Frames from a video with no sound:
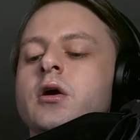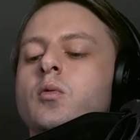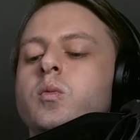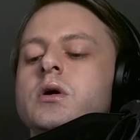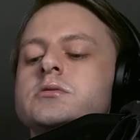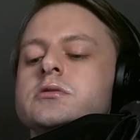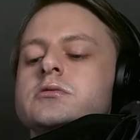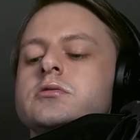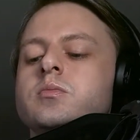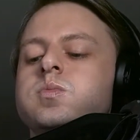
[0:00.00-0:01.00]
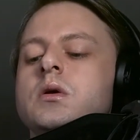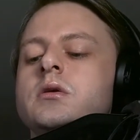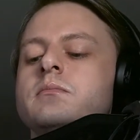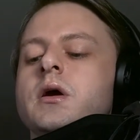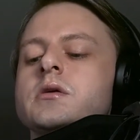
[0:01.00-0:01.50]
which is to
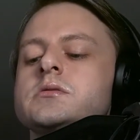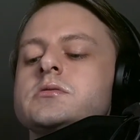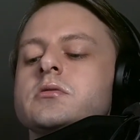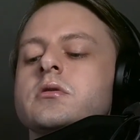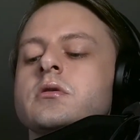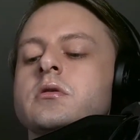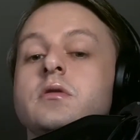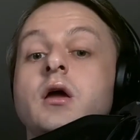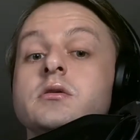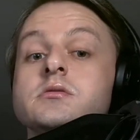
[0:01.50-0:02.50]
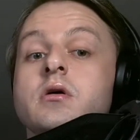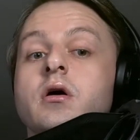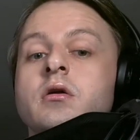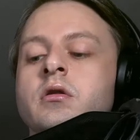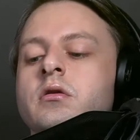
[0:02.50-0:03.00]
be master, that is all.